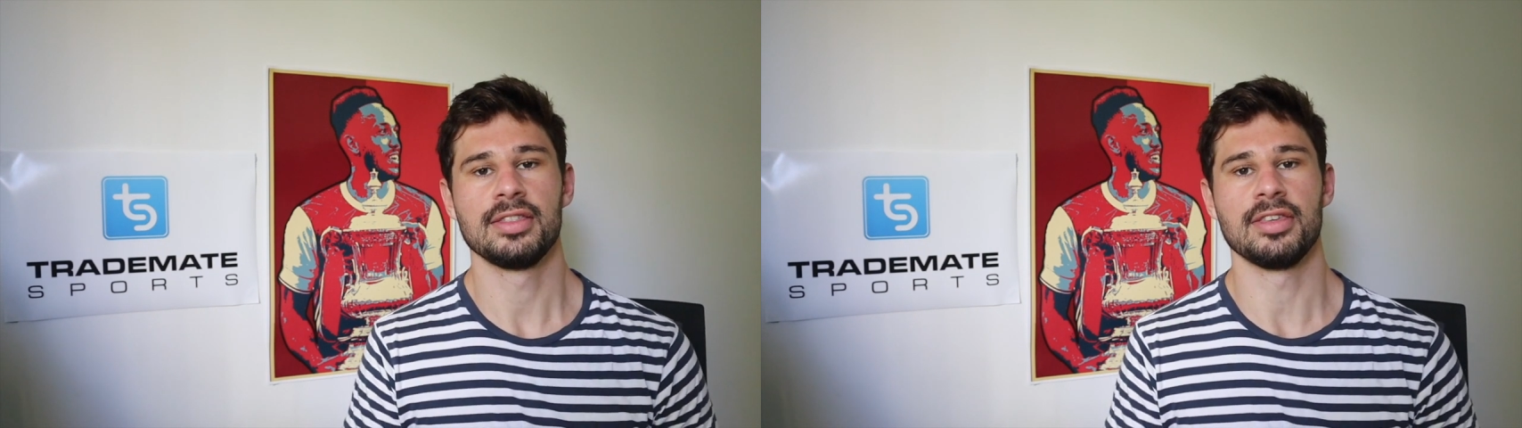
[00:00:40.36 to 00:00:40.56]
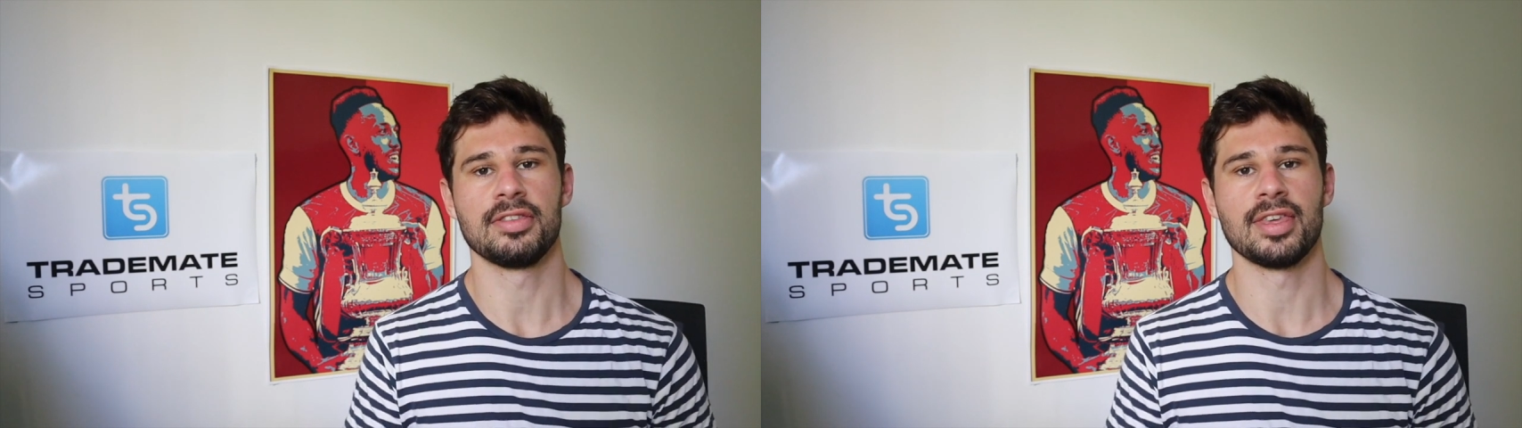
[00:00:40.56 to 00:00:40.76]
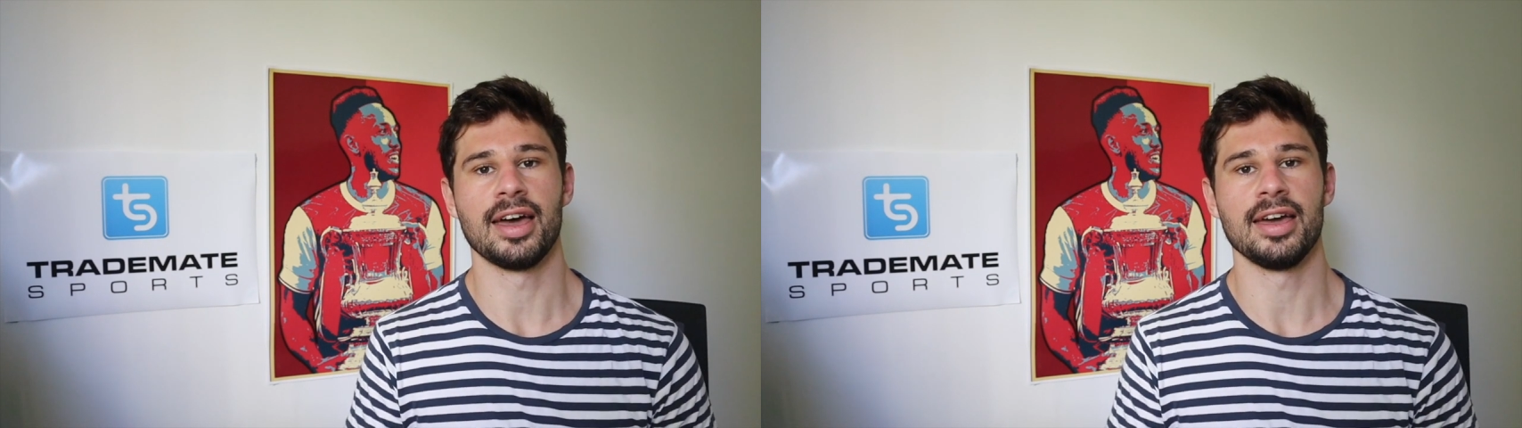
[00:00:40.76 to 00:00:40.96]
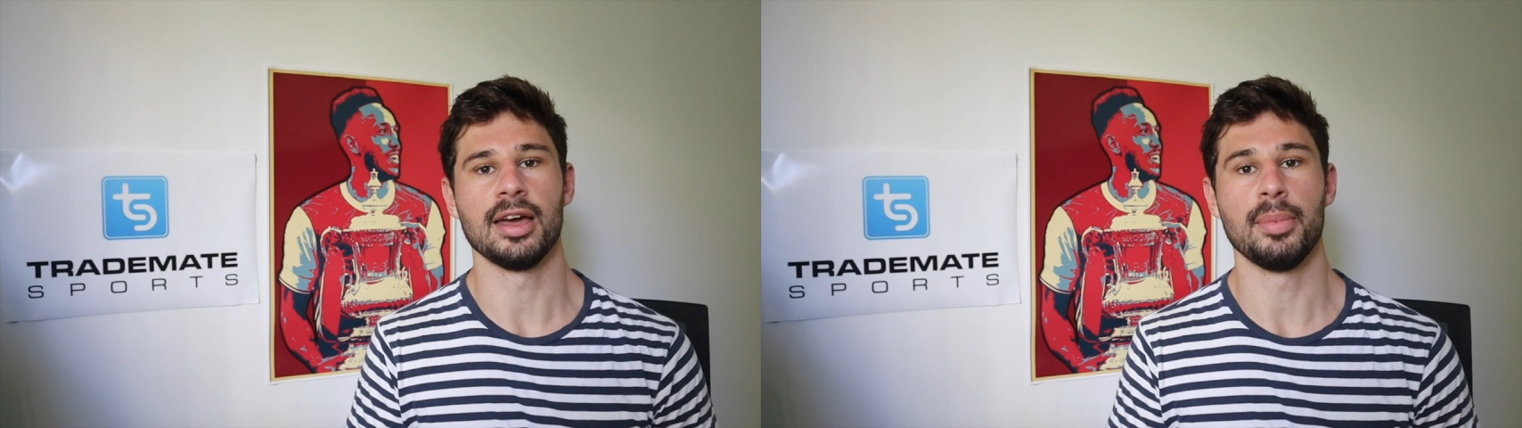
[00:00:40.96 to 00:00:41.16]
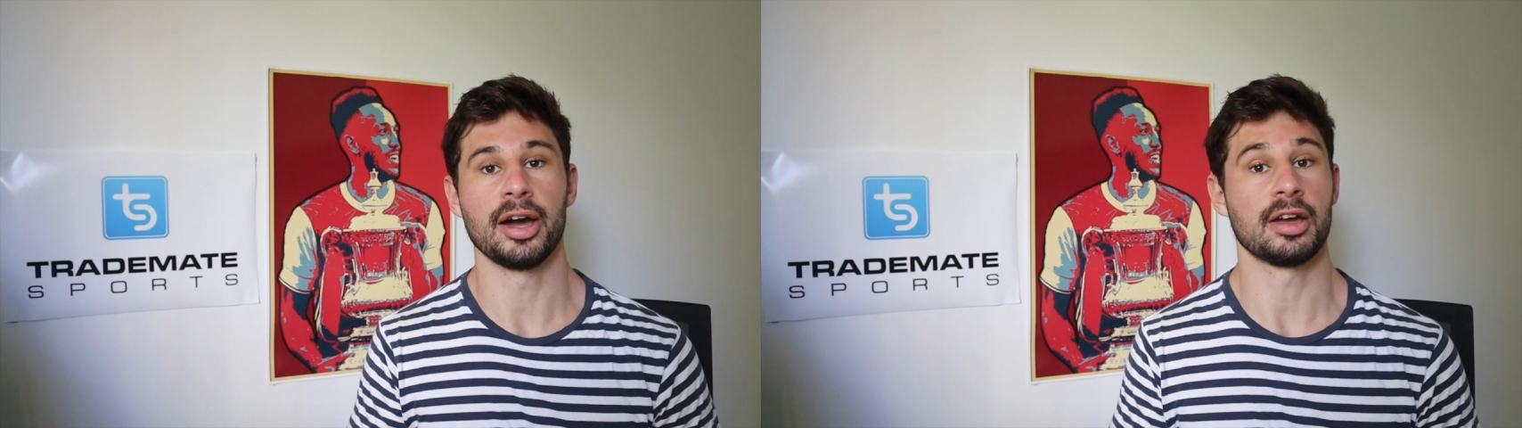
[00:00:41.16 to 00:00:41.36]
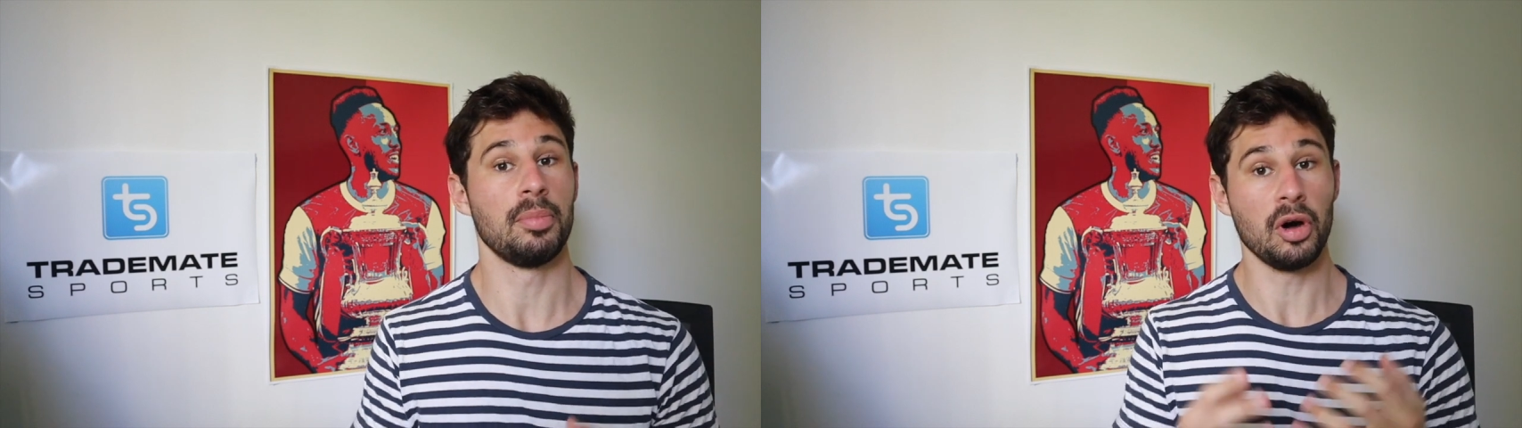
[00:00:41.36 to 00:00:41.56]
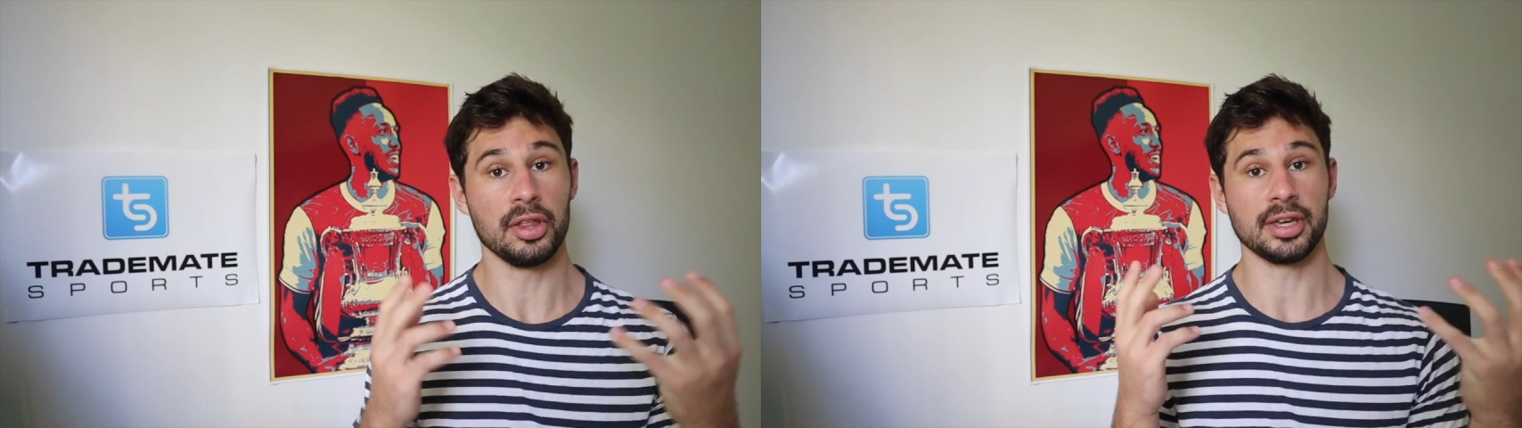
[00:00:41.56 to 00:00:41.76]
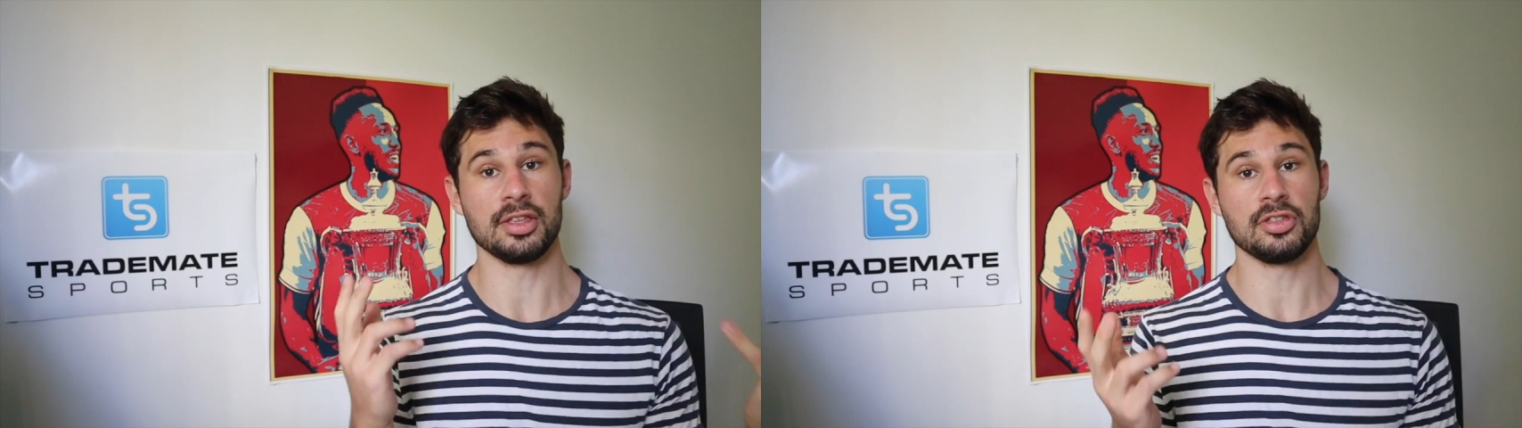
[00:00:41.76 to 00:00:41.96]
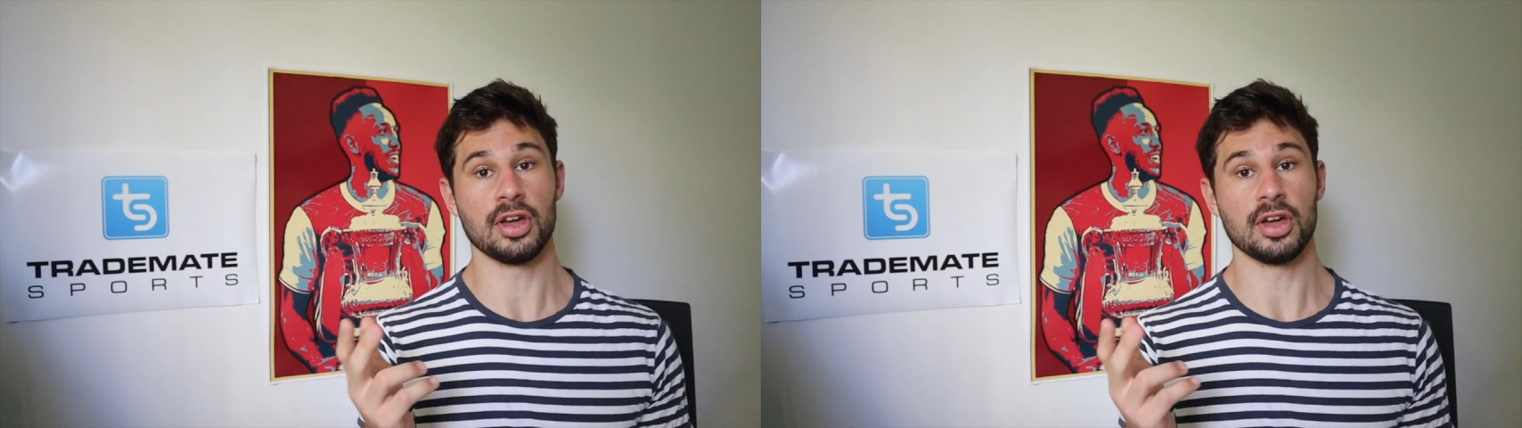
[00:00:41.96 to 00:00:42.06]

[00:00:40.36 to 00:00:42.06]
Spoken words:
to say about compiling in